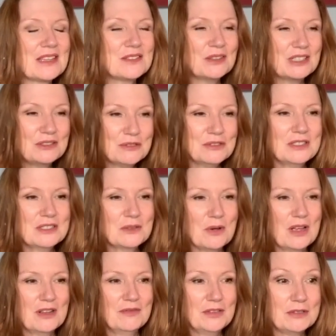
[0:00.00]
so I'd ordered
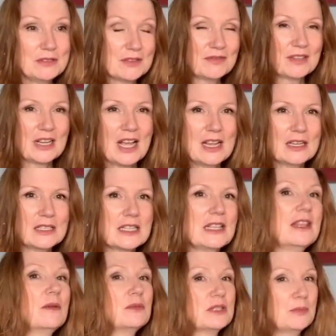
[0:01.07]
quite a few different colours
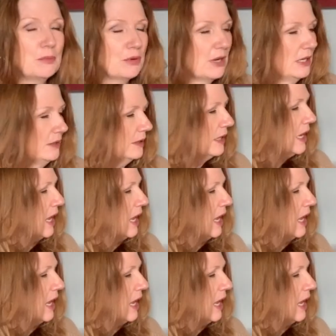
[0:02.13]
and there was a print